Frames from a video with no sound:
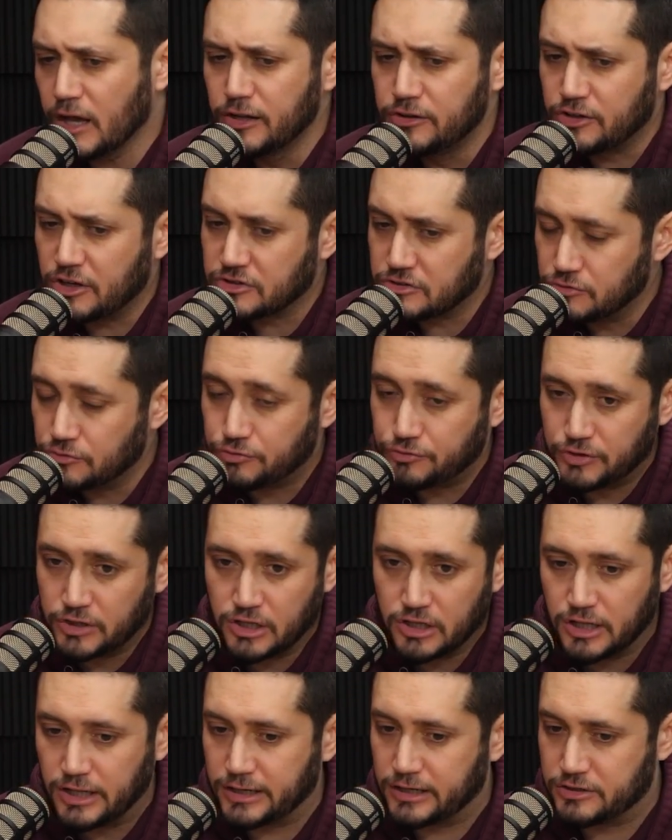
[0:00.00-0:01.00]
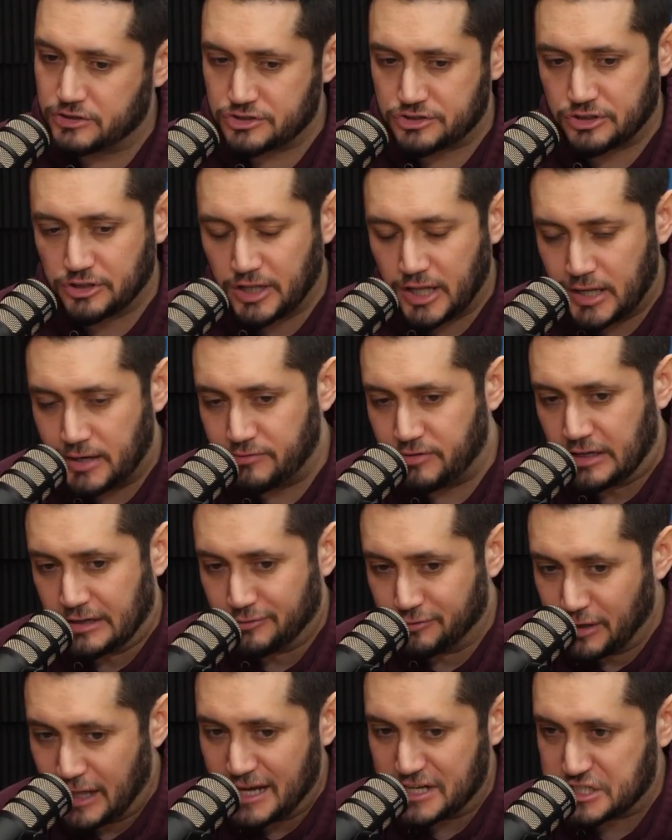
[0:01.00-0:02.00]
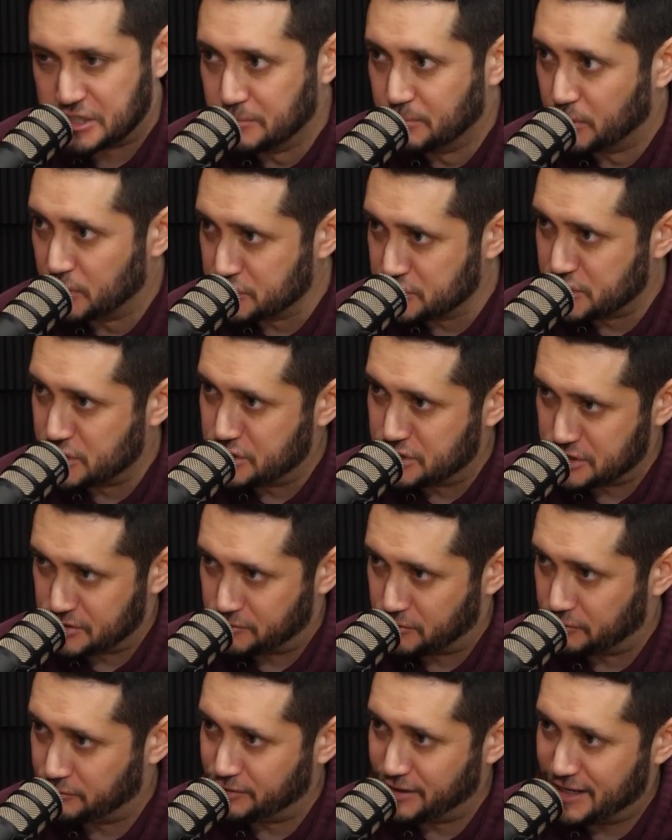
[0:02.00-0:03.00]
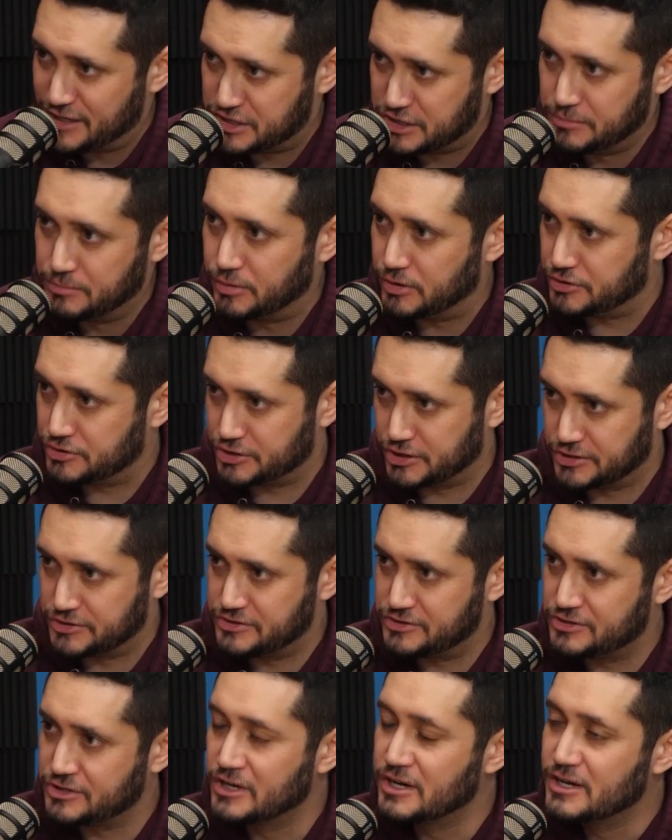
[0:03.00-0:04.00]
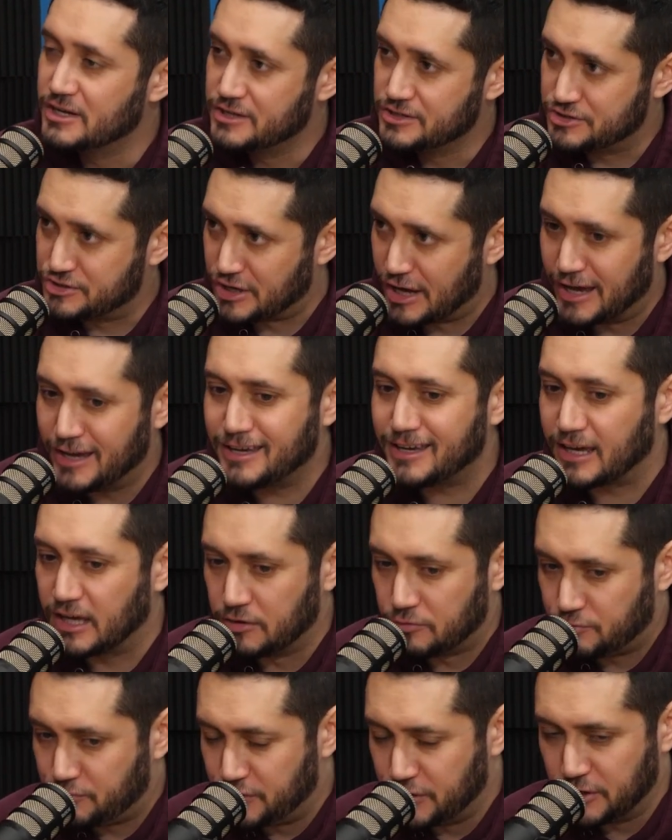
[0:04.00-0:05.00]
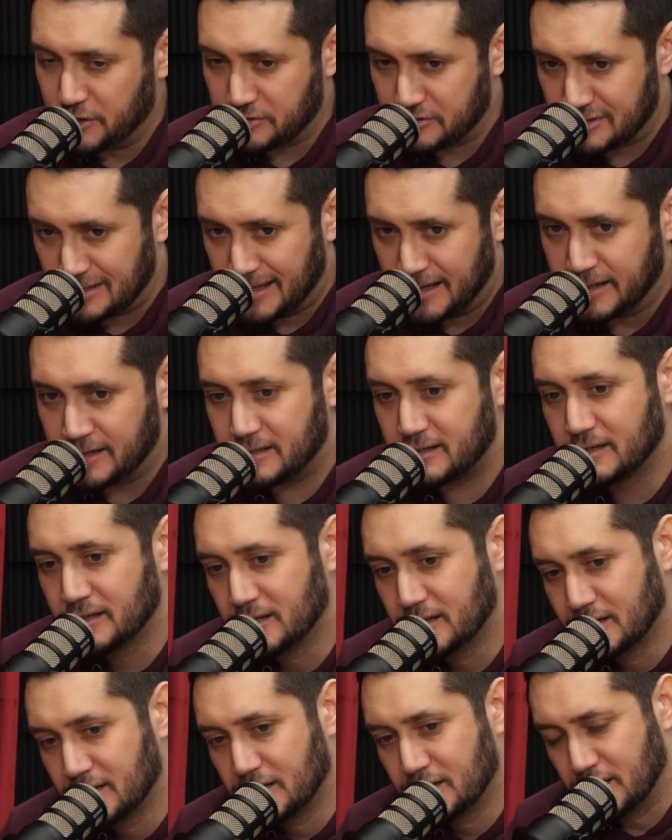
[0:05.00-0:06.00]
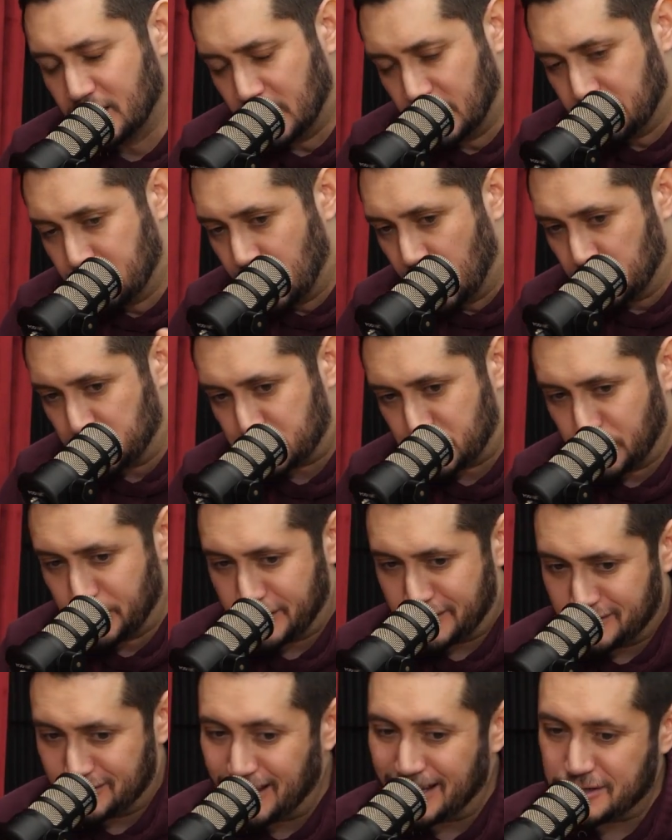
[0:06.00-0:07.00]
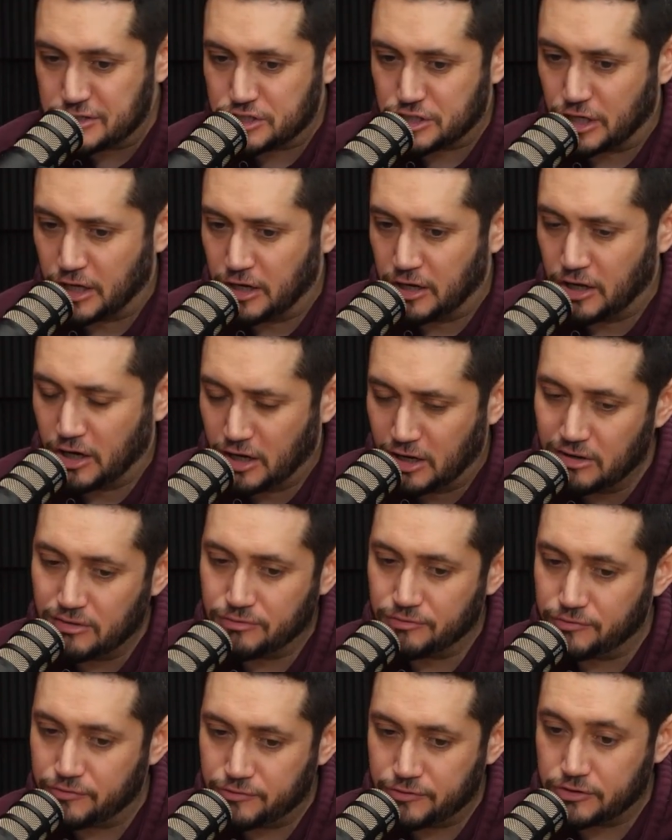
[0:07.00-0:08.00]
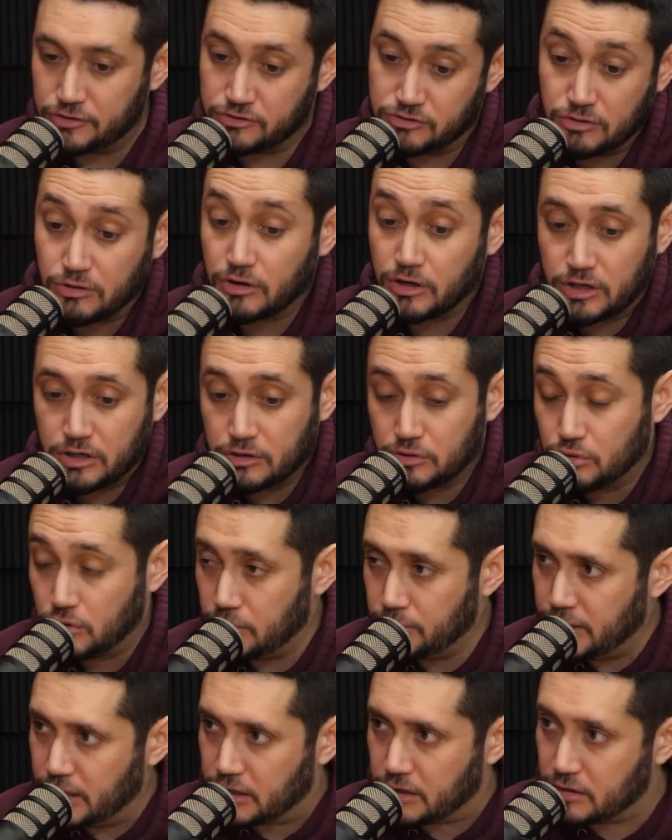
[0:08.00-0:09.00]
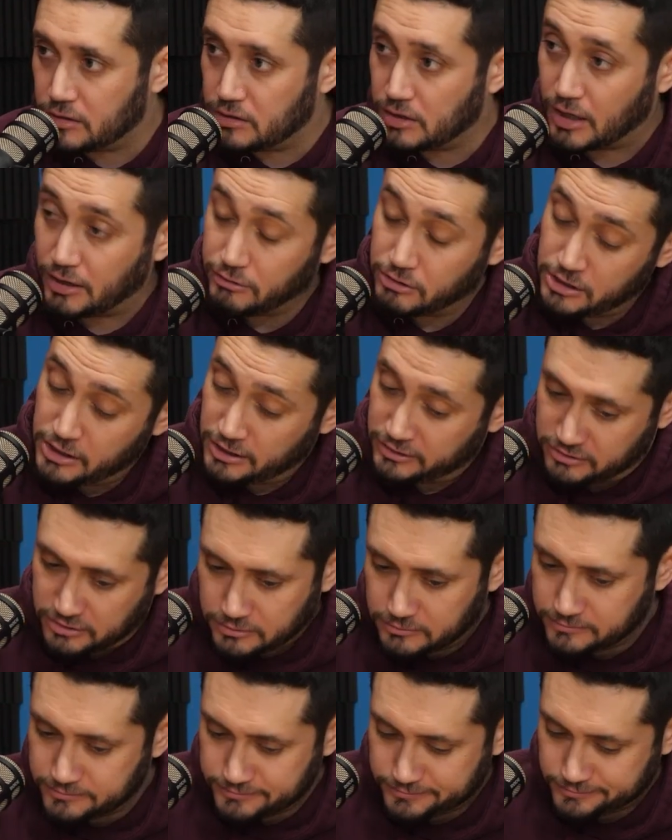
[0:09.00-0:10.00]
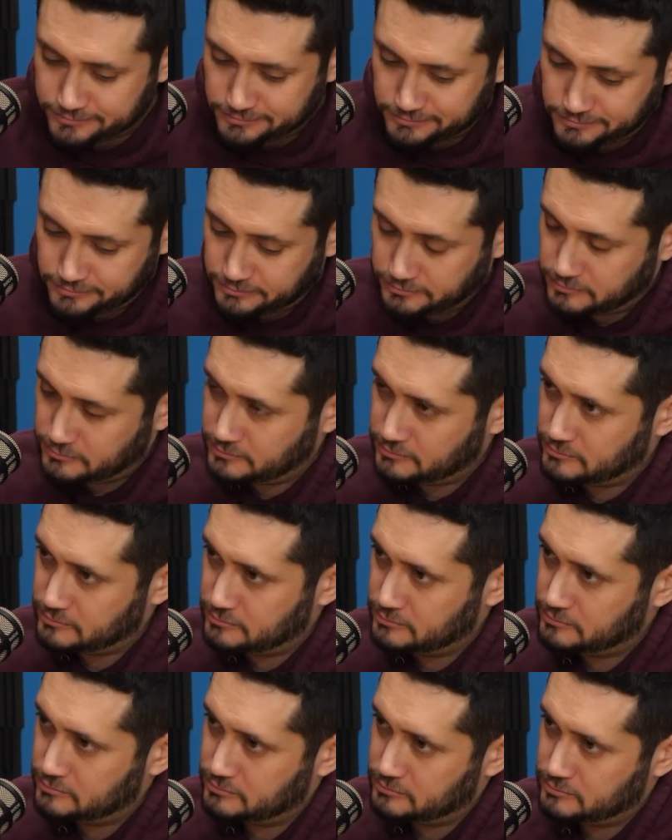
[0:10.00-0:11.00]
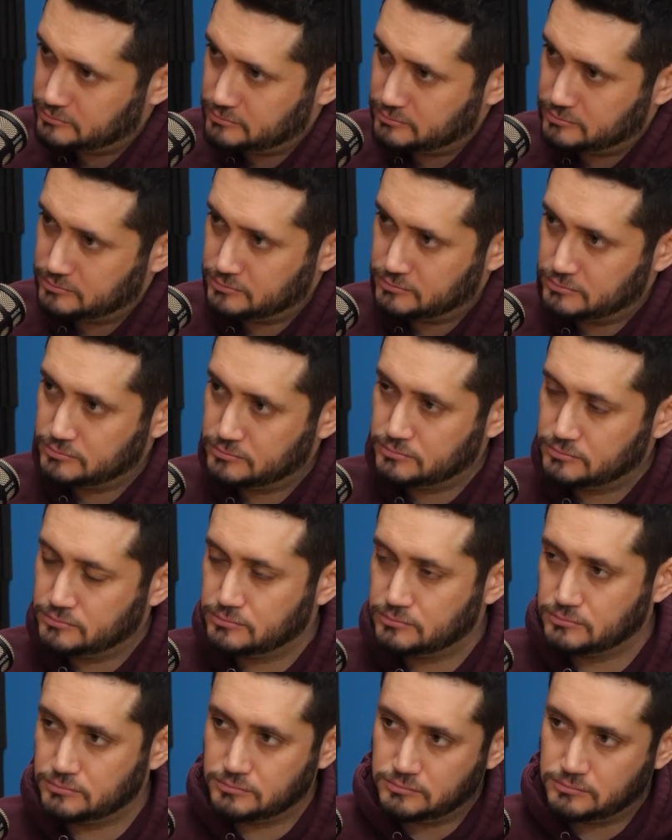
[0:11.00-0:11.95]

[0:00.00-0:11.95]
it doesn't feel like just a lot of like flashy bullshit just for flashy bullshit's sake. It feels like an emotional extension of the story in a cool way. I really liked it. It is a new way of telling like